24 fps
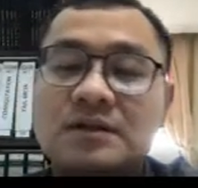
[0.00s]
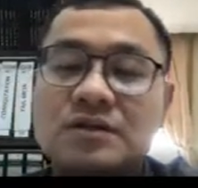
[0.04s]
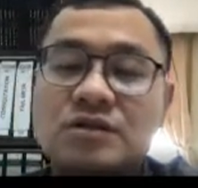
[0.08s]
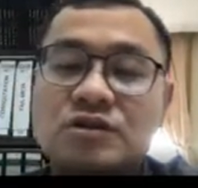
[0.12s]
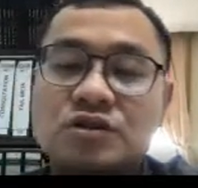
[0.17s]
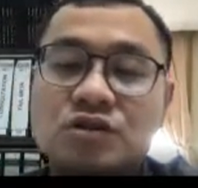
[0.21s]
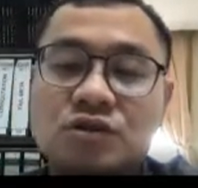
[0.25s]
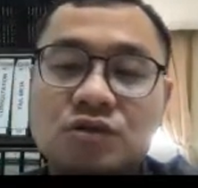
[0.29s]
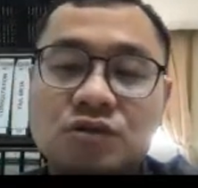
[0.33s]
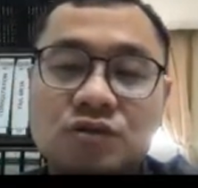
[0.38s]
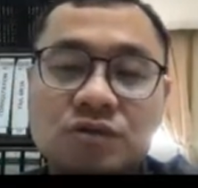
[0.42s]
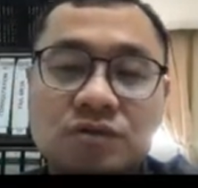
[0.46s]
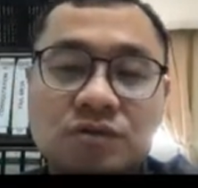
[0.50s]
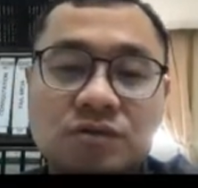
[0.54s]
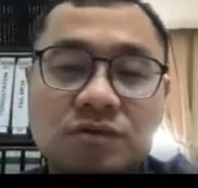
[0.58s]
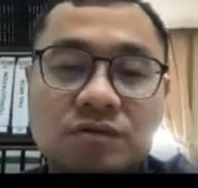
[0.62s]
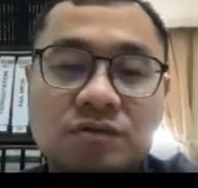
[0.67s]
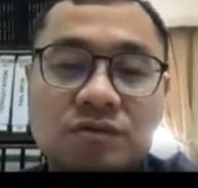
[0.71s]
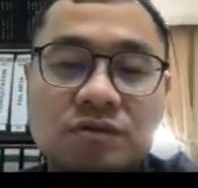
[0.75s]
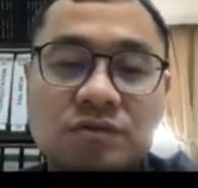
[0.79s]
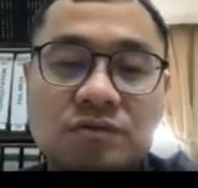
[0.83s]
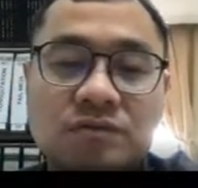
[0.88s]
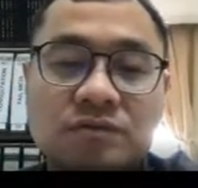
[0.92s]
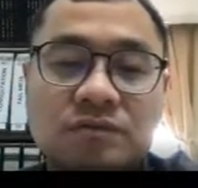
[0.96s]
So
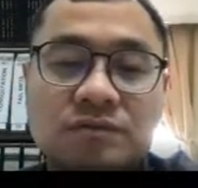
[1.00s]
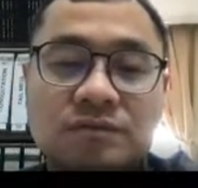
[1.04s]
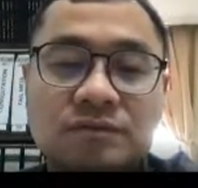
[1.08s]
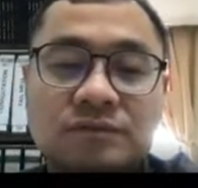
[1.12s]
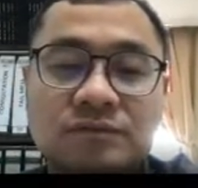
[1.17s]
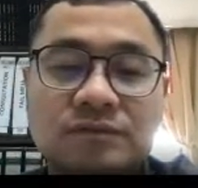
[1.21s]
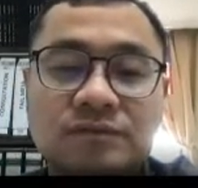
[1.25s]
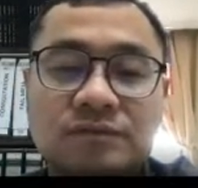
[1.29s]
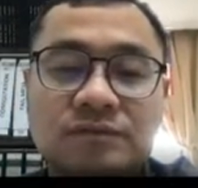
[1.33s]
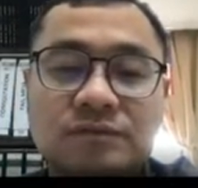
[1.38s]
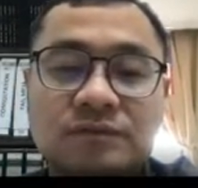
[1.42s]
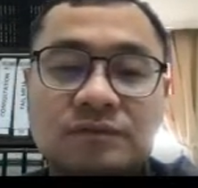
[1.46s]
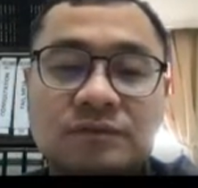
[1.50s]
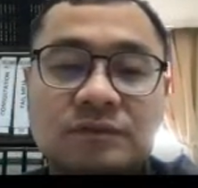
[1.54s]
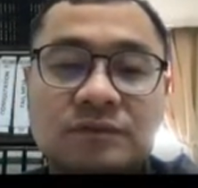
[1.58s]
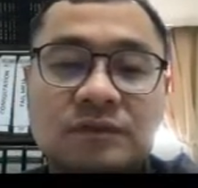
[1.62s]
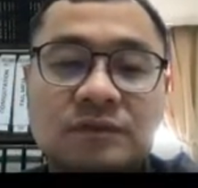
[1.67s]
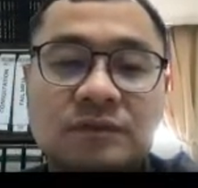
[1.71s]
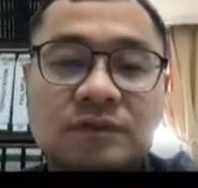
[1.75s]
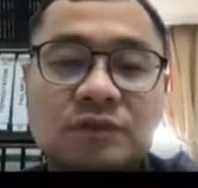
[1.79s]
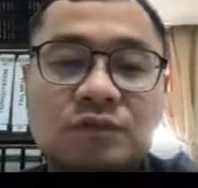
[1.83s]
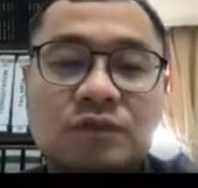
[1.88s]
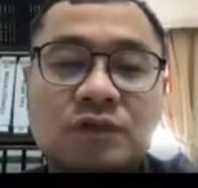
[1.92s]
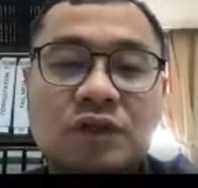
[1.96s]

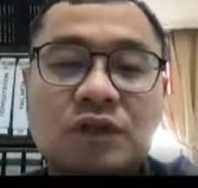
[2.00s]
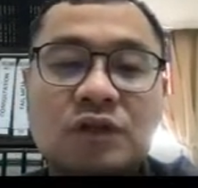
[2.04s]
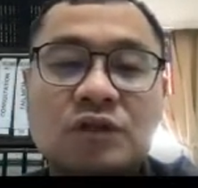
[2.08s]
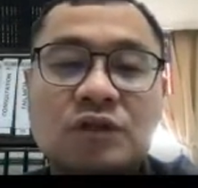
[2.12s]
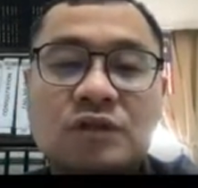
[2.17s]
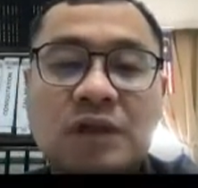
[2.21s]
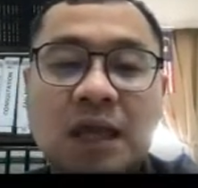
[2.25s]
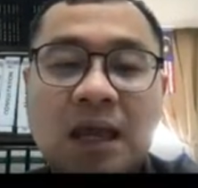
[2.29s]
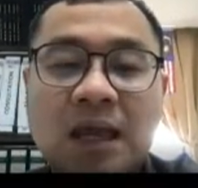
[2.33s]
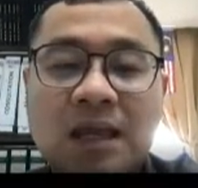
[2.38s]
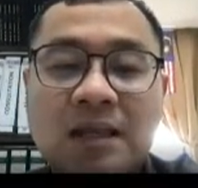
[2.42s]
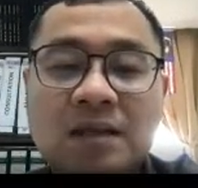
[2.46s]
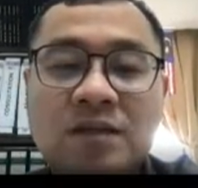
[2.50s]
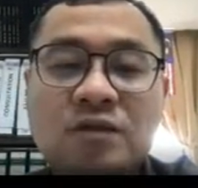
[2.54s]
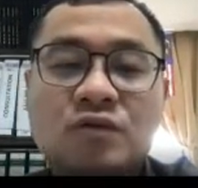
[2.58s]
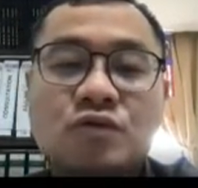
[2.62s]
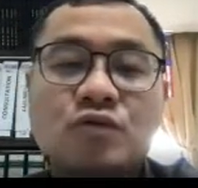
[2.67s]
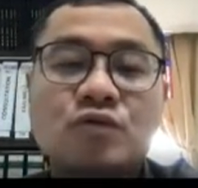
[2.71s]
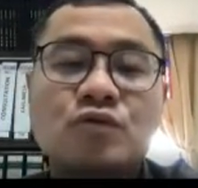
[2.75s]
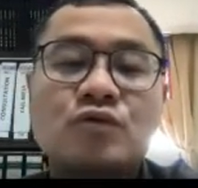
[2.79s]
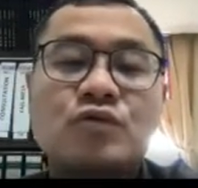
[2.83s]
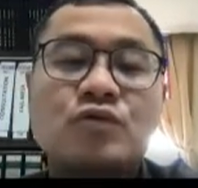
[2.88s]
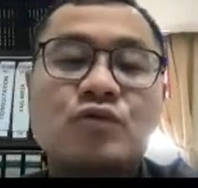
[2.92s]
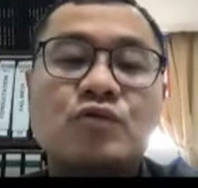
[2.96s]
we can
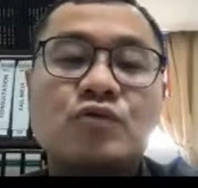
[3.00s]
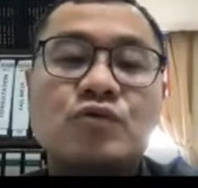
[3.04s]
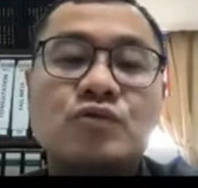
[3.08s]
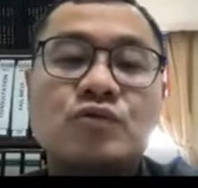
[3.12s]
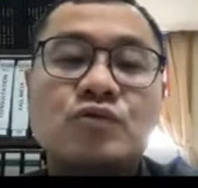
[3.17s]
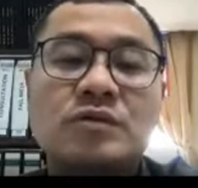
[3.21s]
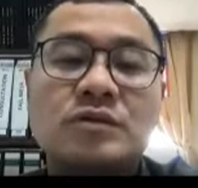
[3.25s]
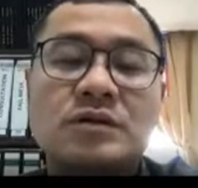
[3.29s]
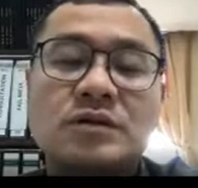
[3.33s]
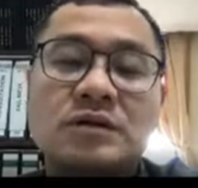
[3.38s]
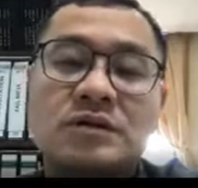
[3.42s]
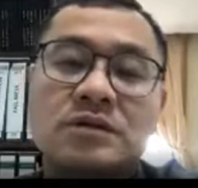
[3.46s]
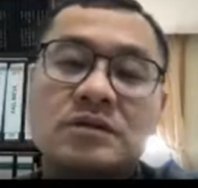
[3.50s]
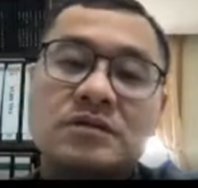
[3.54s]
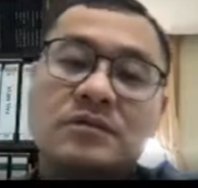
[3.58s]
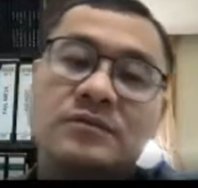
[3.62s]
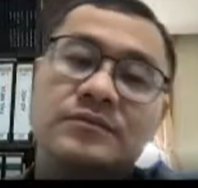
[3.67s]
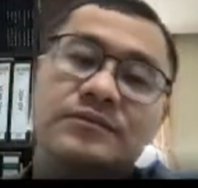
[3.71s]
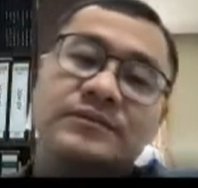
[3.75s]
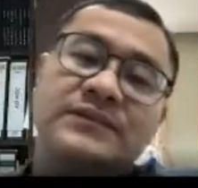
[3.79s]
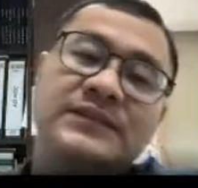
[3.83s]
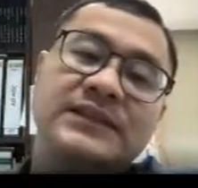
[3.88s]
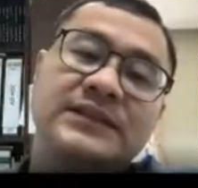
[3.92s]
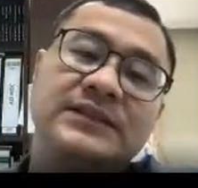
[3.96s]
do
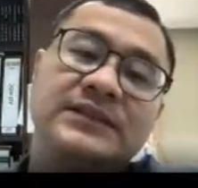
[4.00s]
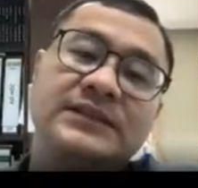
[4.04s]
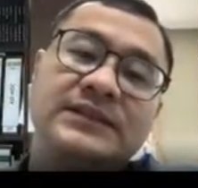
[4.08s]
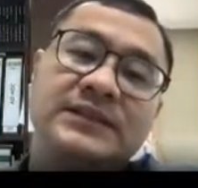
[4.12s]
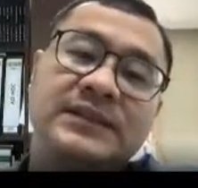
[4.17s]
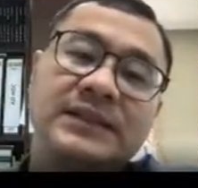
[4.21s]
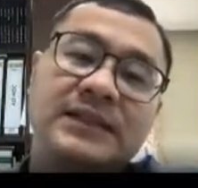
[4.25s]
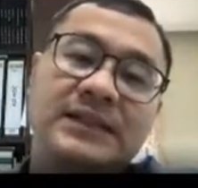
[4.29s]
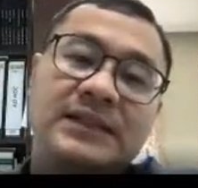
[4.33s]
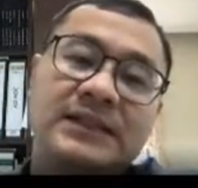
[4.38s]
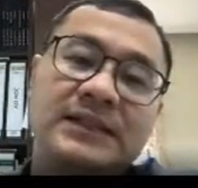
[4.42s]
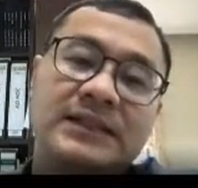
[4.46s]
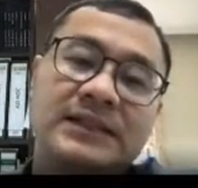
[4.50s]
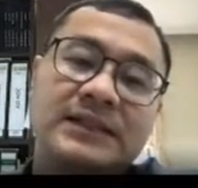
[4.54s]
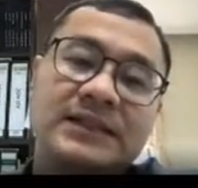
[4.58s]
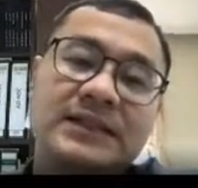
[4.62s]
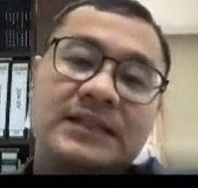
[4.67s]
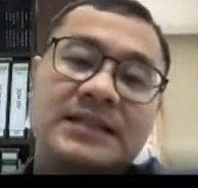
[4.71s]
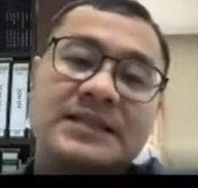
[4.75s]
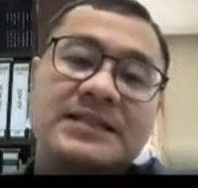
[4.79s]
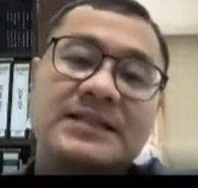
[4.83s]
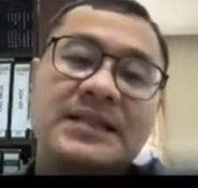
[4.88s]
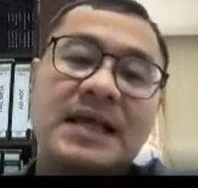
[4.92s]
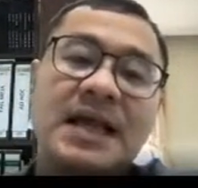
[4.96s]
the
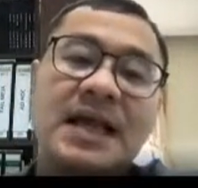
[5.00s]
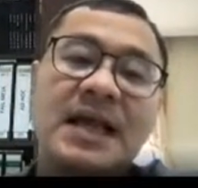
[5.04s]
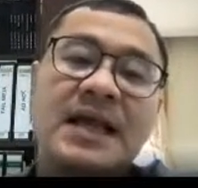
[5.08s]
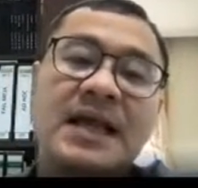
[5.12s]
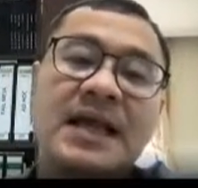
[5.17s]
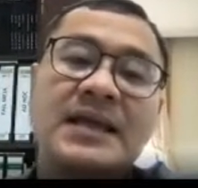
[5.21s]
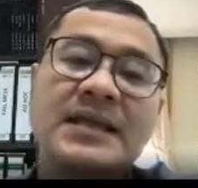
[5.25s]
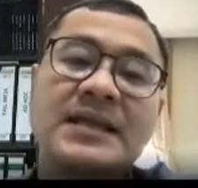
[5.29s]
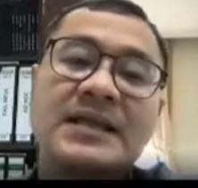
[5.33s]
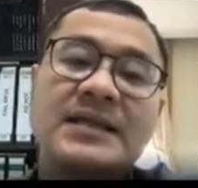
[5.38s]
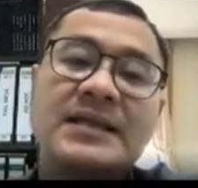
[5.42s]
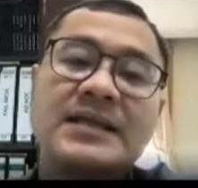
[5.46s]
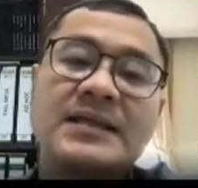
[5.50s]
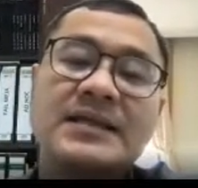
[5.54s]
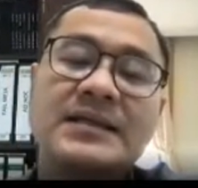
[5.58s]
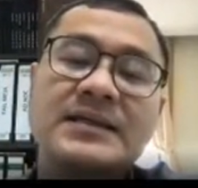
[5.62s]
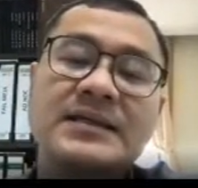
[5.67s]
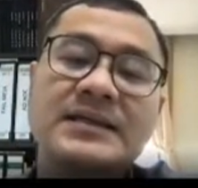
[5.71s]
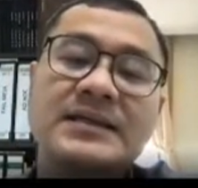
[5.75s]
design